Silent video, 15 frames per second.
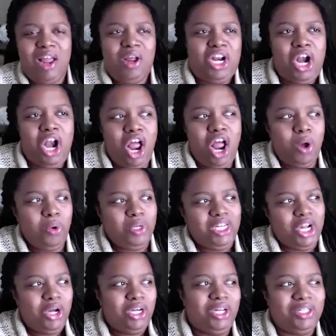"Girl, we
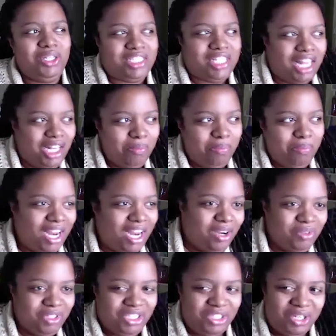gonna go celebrate.
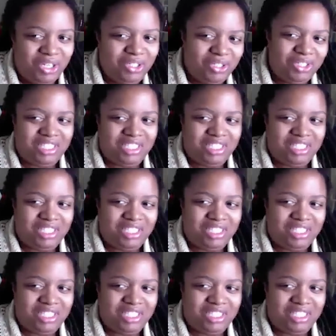What you gonna